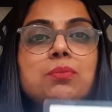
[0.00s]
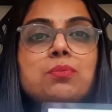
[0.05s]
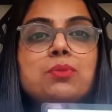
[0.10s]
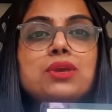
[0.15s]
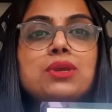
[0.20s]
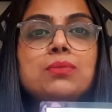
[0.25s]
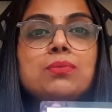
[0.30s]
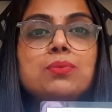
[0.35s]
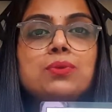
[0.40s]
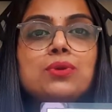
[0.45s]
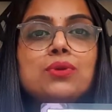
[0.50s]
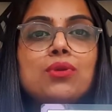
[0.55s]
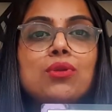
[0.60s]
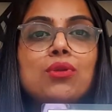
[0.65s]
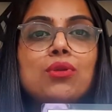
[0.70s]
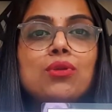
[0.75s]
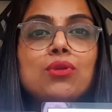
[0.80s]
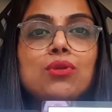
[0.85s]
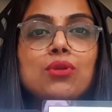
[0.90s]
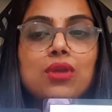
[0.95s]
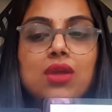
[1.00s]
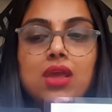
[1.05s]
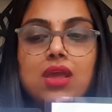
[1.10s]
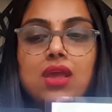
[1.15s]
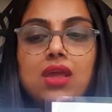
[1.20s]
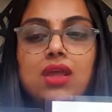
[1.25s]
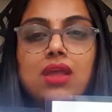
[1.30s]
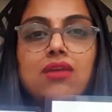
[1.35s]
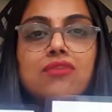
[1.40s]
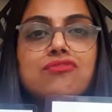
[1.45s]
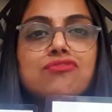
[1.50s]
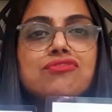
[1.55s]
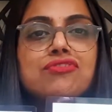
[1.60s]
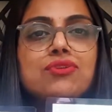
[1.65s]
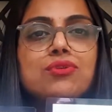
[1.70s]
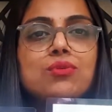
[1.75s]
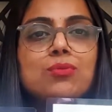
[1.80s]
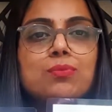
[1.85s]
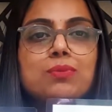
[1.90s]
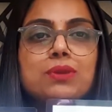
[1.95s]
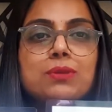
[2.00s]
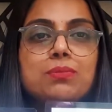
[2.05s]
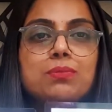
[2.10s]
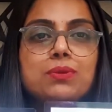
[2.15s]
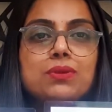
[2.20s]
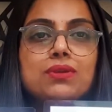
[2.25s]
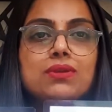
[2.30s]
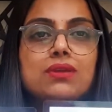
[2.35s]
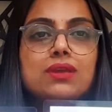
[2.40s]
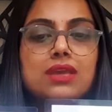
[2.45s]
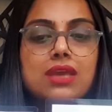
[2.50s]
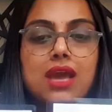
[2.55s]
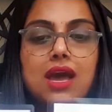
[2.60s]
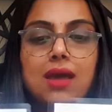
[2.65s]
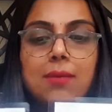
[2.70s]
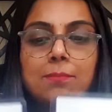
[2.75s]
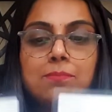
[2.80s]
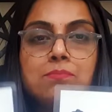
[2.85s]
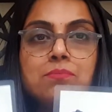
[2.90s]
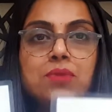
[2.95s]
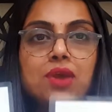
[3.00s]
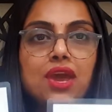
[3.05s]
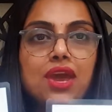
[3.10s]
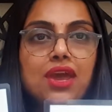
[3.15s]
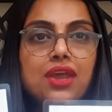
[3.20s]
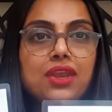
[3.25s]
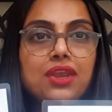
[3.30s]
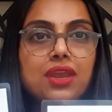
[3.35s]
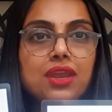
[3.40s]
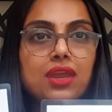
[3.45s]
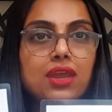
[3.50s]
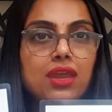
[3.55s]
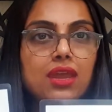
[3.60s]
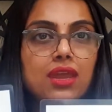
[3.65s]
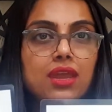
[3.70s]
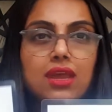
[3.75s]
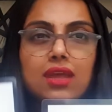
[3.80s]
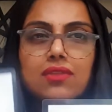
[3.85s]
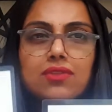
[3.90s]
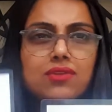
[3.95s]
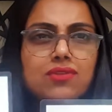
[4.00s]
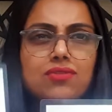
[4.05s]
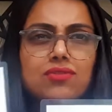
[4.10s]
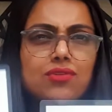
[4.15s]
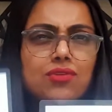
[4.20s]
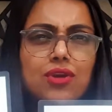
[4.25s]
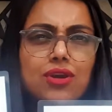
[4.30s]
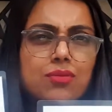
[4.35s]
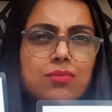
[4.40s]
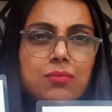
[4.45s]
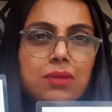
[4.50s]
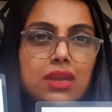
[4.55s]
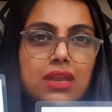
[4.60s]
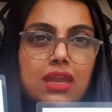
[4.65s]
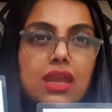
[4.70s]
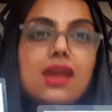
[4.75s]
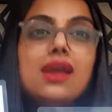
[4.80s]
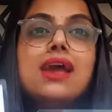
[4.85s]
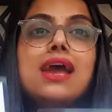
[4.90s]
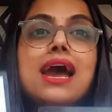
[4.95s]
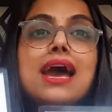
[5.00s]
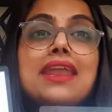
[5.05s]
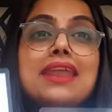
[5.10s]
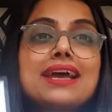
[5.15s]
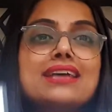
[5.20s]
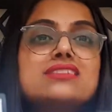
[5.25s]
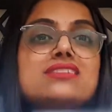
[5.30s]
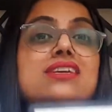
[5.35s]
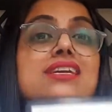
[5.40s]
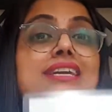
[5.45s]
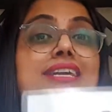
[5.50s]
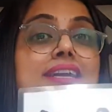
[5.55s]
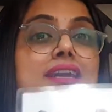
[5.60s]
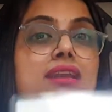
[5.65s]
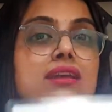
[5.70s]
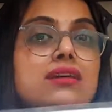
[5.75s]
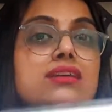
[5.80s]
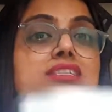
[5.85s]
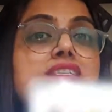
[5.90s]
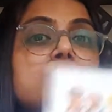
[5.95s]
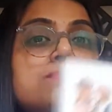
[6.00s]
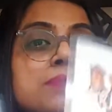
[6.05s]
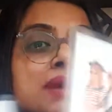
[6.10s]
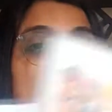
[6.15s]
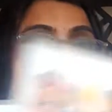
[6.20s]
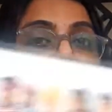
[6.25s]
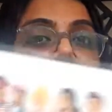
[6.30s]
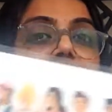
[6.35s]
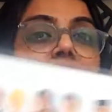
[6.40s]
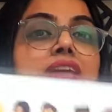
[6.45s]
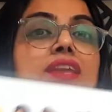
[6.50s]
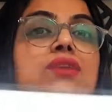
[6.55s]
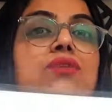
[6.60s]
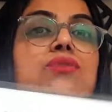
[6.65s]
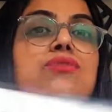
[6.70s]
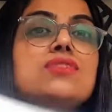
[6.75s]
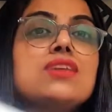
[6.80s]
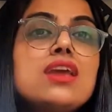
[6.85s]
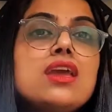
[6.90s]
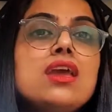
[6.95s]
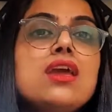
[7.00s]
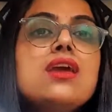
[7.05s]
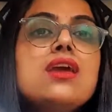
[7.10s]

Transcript: people, few people. Yeah, many, and this is not many. And as the kid learns many, then you say